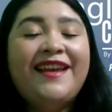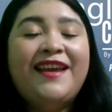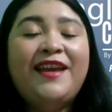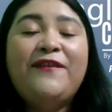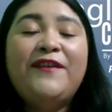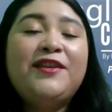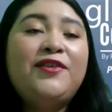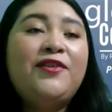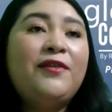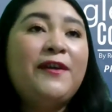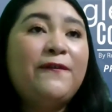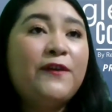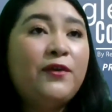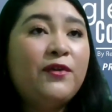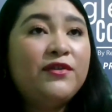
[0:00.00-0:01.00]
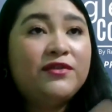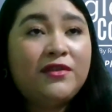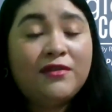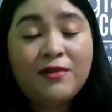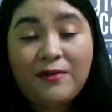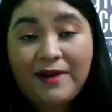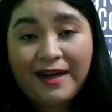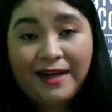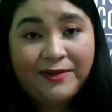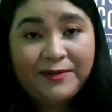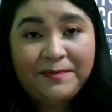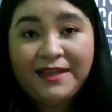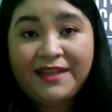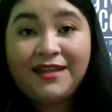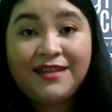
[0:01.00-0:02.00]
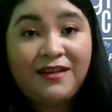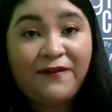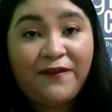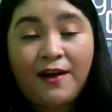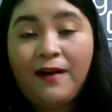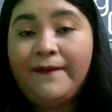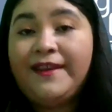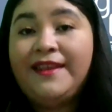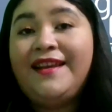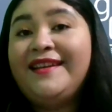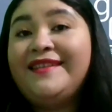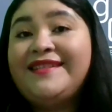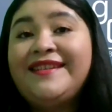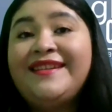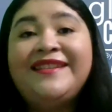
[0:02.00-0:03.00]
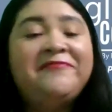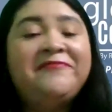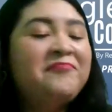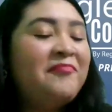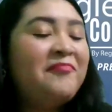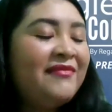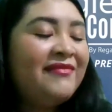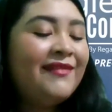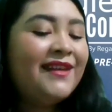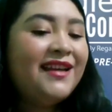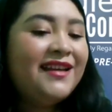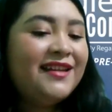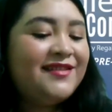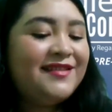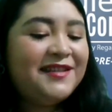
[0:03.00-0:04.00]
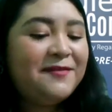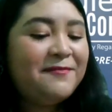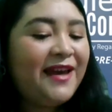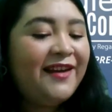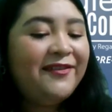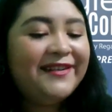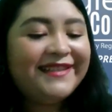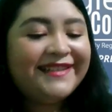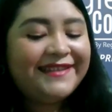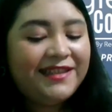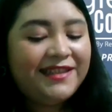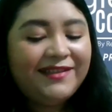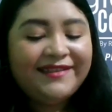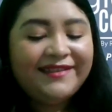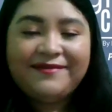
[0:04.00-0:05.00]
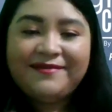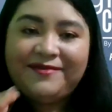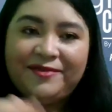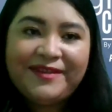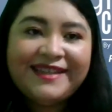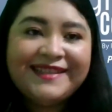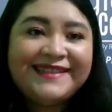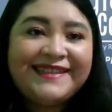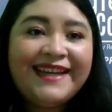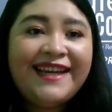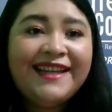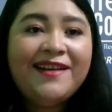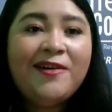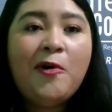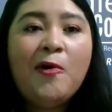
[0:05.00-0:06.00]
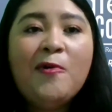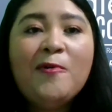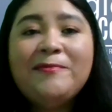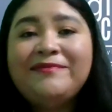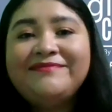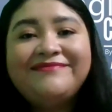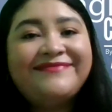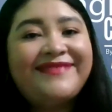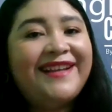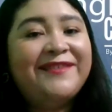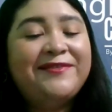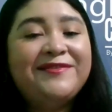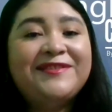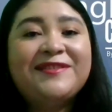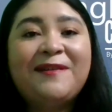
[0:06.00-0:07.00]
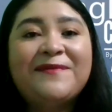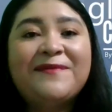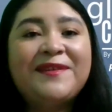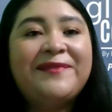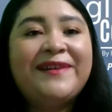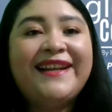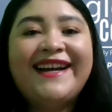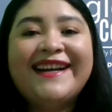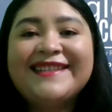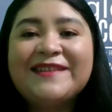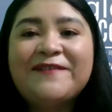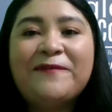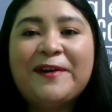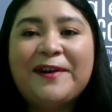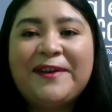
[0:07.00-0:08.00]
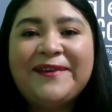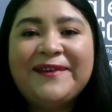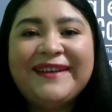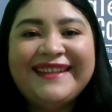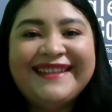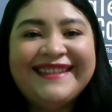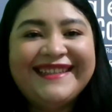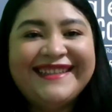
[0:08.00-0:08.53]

Even though if you don't, don't go out because of COVID nineteen, doesn't matter still. You can stay at home and do something relaxing for you.